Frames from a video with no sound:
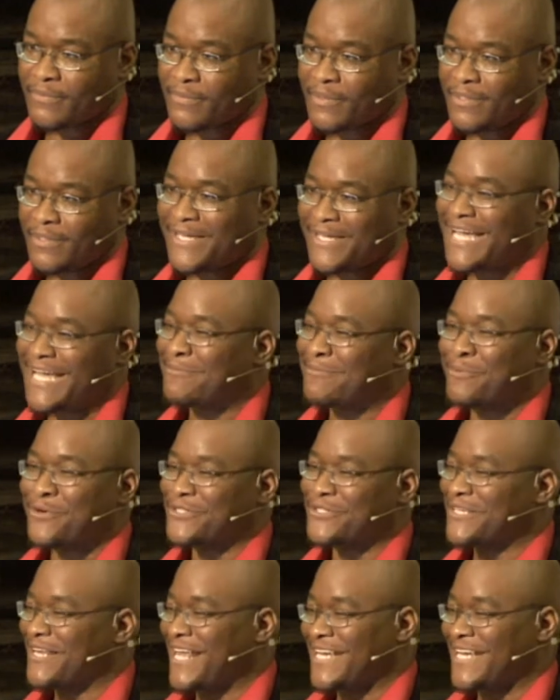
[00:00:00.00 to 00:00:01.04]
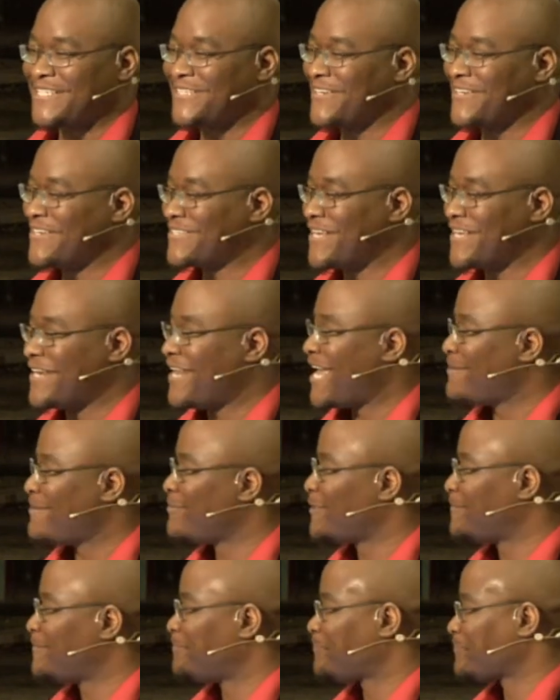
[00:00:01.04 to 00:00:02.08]
Look at the person next to you and say, Neighbor,
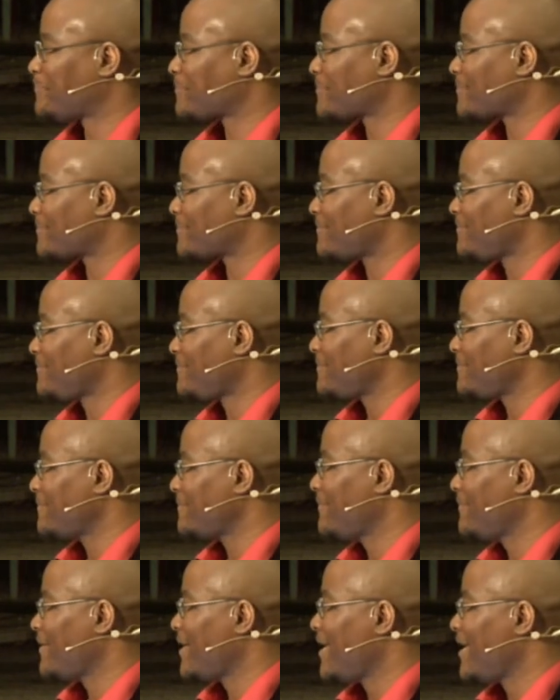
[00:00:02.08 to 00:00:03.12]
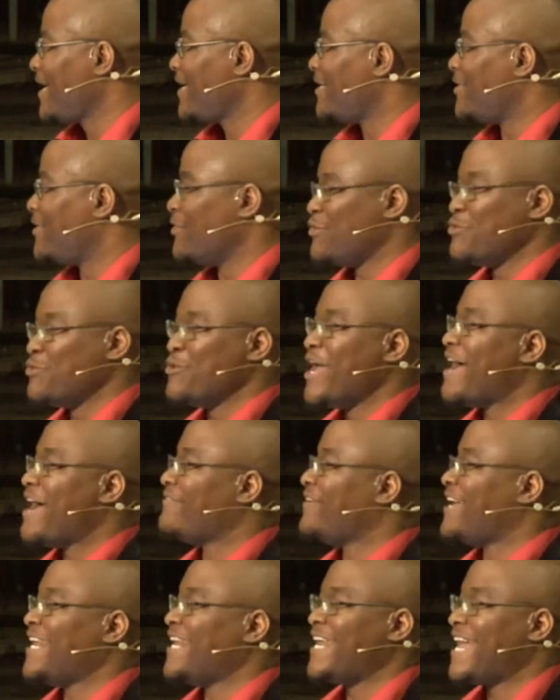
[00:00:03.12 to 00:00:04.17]
do you have
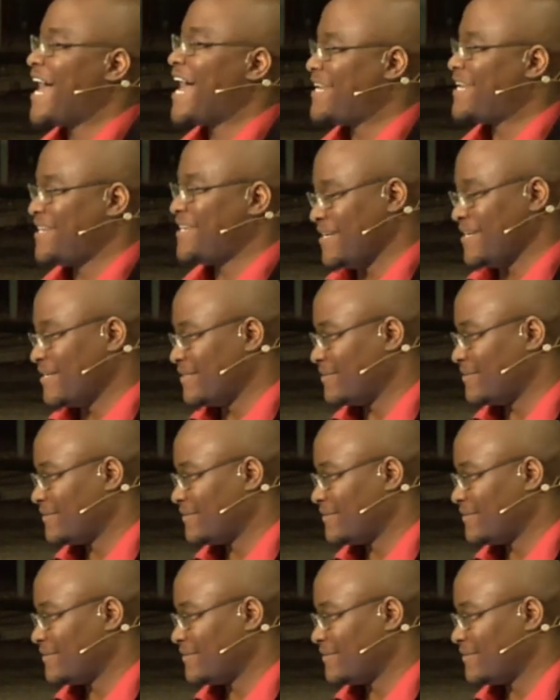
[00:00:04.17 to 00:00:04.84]
any idea